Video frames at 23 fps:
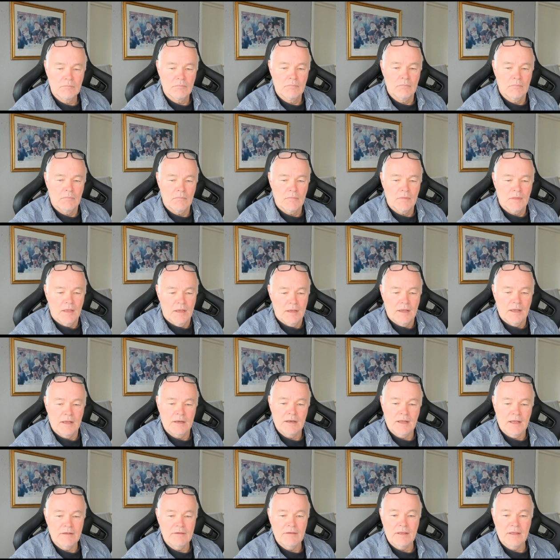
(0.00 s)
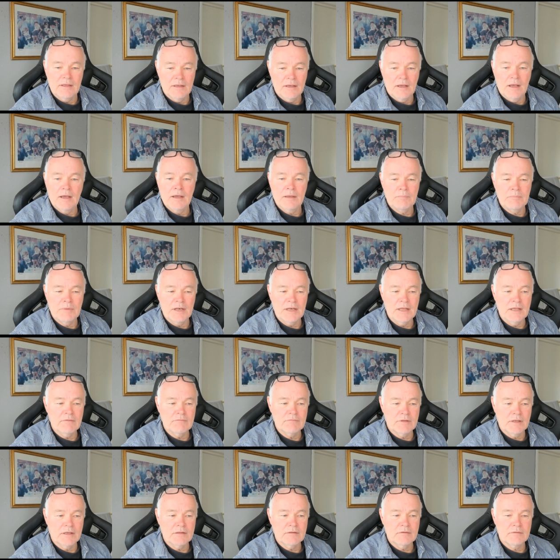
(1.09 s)
And I, I believe
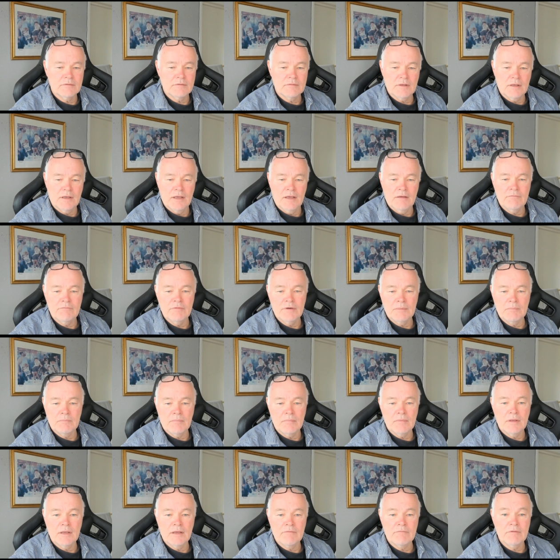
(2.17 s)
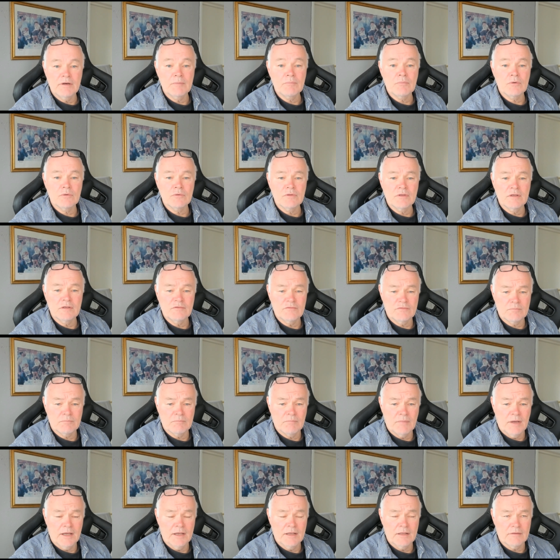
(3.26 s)
that every, everybody's
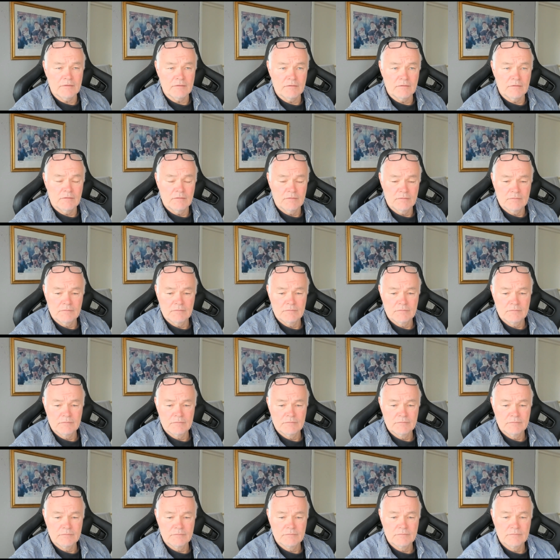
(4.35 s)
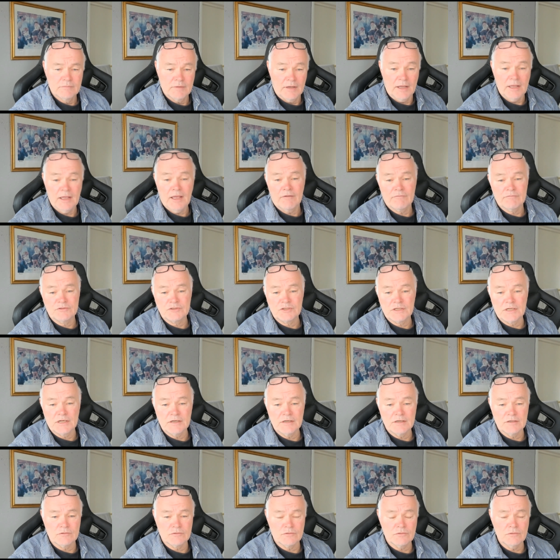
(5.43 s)
mind, I have children
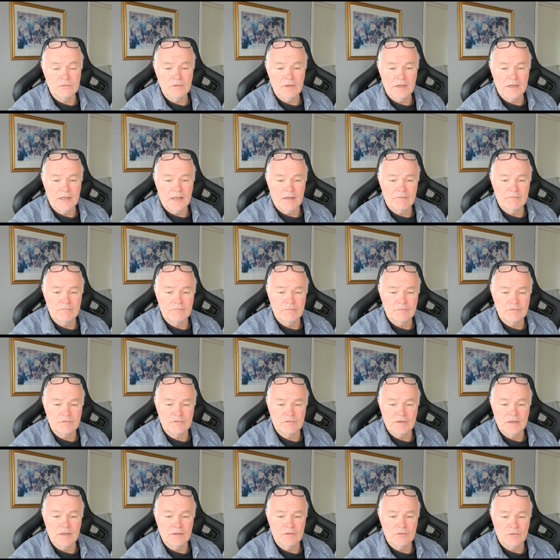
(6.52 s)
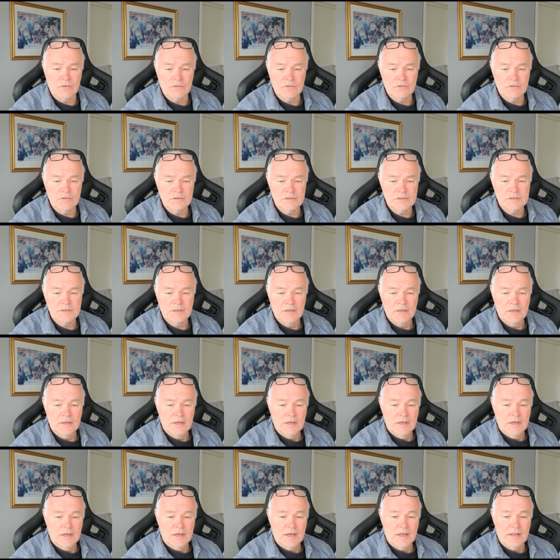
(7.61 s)
too, I have three daughters,
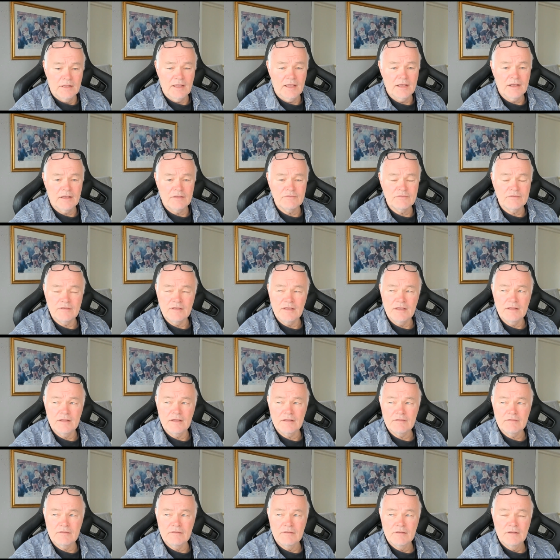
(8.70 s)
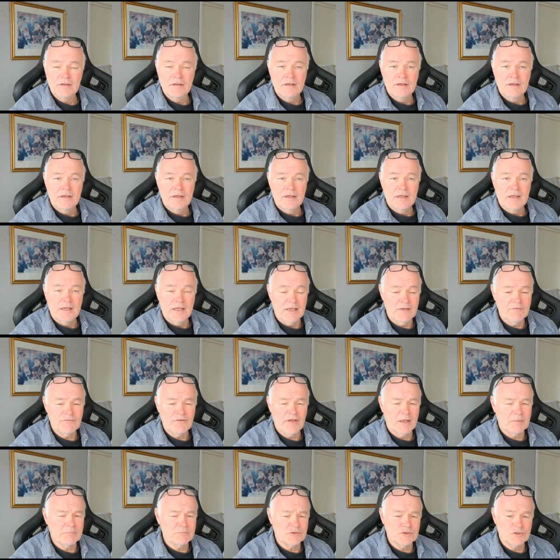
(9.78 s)
and I can see that if I'm
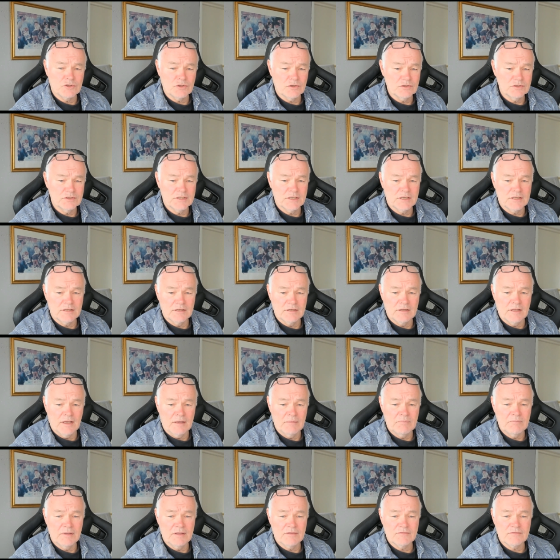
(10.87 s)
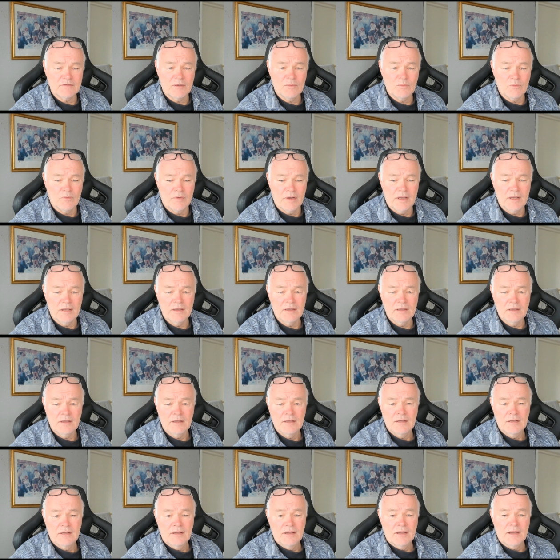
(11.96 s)
judging them in some way,
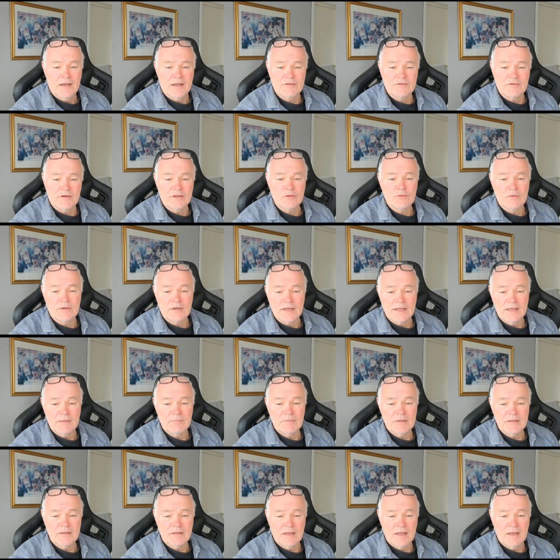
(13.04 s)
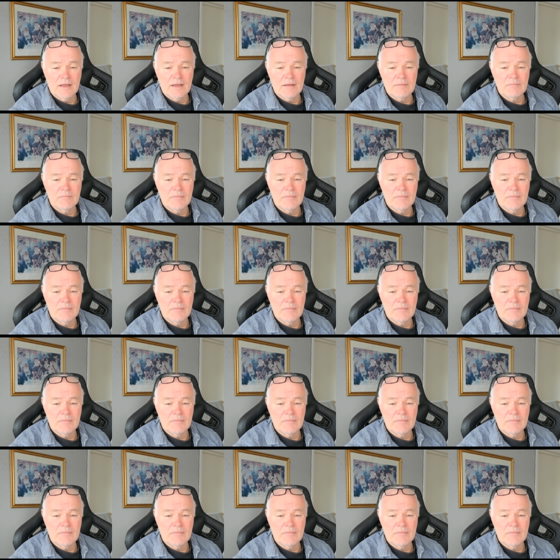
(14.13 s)
I try to limit them and